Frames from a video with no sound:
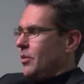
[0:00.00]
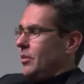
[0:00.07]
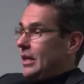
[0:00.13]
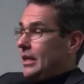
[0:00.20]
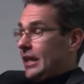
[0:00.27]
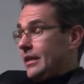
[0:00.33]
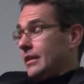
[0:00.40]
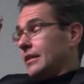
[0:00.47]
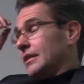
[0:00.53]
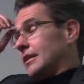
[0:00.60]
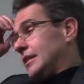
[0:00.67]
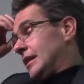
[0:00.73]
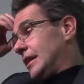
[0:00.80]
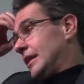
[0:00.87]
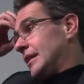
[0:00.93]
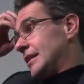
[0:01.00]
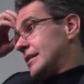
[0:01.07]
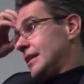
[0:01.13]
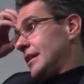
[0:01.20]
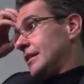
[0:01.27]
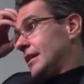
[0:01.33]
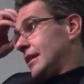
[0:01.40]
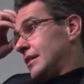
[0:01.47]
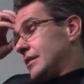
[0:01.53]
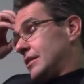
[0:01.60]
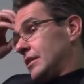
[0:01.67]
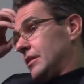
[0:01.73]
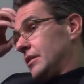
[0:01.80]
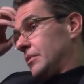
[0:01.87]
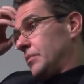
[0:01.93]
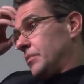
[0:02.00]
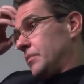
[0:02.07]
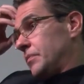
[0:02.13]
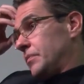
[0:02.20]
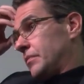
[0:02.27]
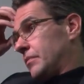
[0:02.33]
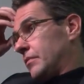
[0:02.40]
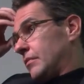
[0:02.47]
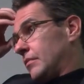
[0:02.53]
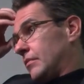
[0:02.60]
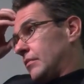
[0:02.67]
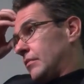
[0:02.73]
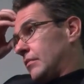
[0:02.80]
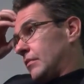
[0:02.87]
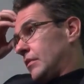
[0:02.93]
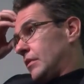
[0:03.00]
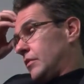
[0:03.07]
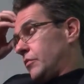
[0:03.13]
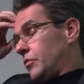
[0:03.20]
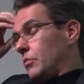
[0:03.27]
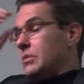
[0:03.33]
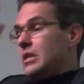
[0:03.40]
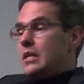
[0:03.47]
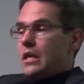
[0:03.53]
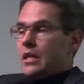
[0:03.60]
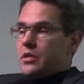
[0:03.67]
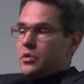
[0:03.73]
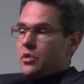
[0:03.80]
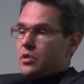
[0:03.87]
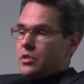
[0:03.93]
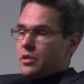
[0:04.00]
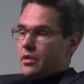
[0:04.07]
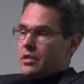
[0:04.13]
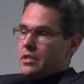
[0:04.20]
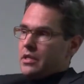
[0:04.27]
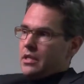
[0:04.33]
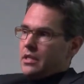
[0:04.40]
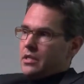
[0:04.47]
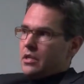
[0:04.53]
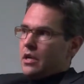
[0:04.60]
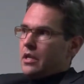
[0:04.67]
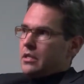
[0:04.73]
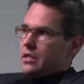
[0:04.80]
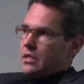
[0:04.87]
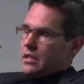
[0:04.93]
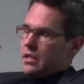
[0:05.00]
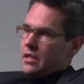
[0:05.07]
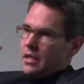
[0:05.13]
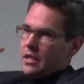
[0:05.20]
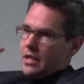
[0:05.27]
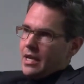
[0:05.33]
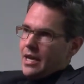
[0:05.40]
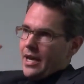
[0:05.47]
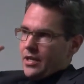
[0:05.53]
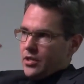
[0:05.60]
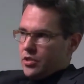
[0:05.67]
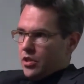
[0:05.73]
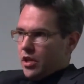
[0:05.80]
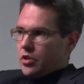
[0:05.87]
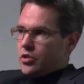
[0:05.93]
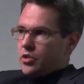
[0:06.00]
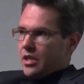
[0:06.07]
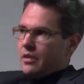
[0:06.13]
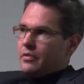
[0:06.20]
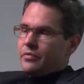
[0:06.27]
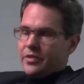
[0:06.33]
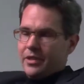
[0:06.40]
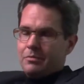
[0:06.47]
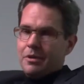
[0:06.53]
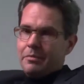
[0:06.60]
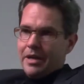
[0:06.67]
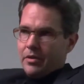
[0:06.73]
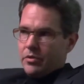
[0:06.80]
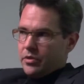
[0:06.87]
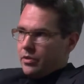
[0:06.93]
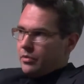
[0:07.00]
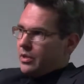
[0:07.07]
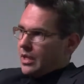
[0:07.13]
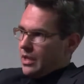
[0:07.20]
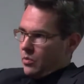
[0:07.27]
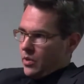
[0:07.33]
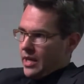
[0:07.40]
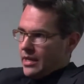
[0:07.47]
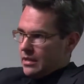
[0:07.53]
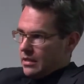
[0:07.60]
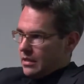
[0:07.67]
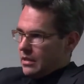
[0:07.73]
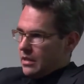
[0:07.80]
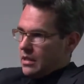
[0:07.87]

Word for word: Well, I, I can say that um for me, Into Eternity is not as such a film about nuclear waste.